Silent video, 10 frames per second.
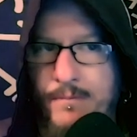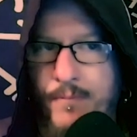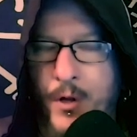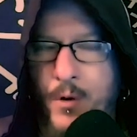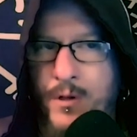
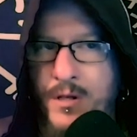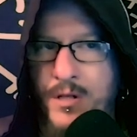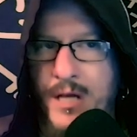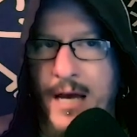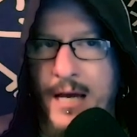you would
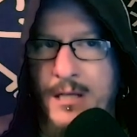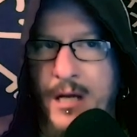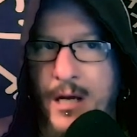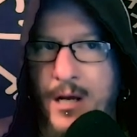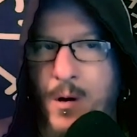say it's
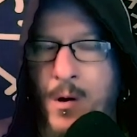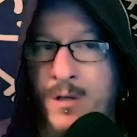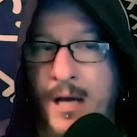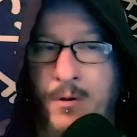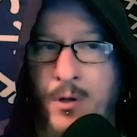like you know I was
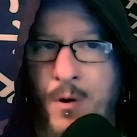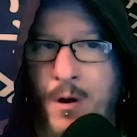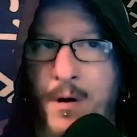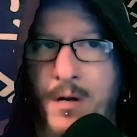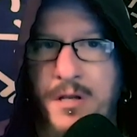out doing a
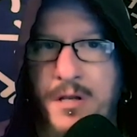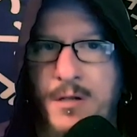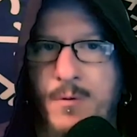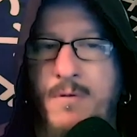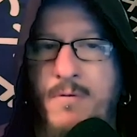bunch of things.
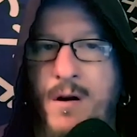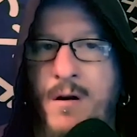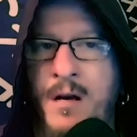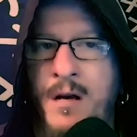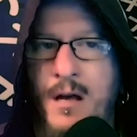It was a
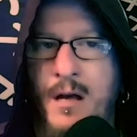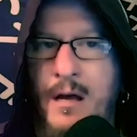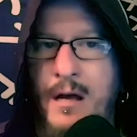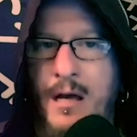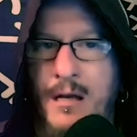very
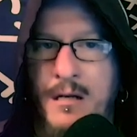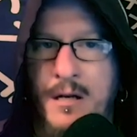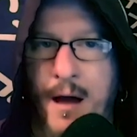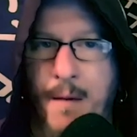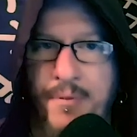in
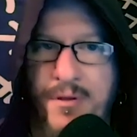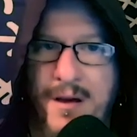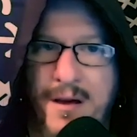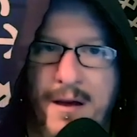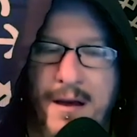depth
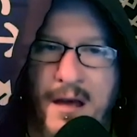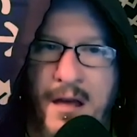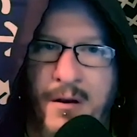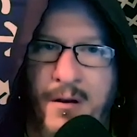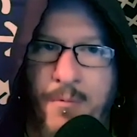
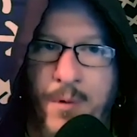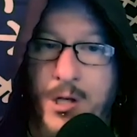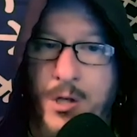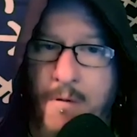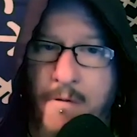and
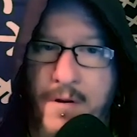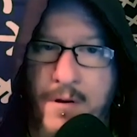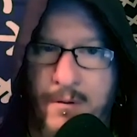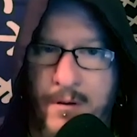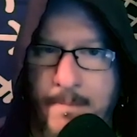ritual
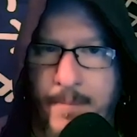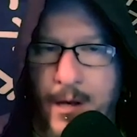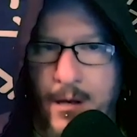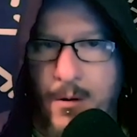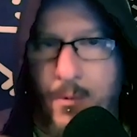filled
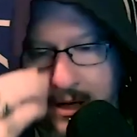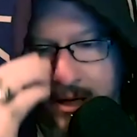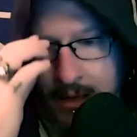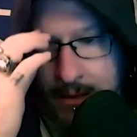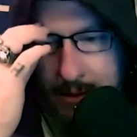
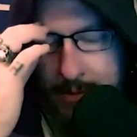weekend.